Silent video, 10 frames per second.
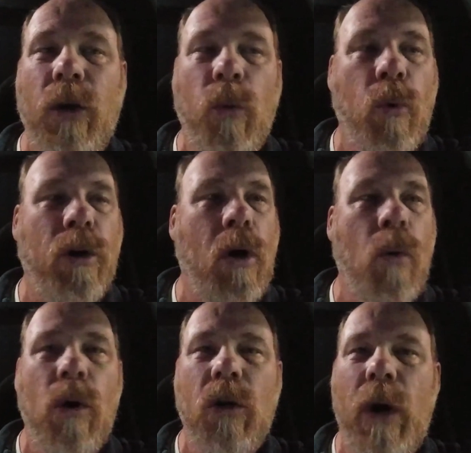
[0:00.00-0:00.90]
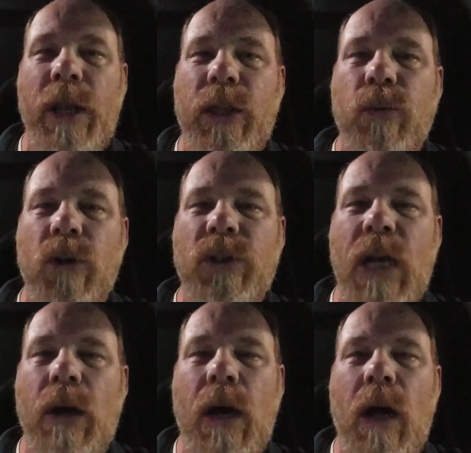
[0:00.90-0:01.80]
And we're wondering, I wonder why they throw us
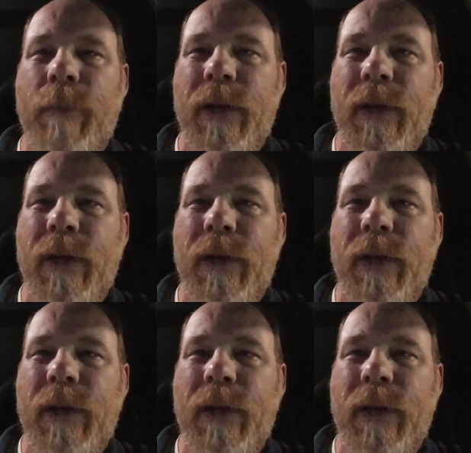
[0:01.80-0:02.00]
out.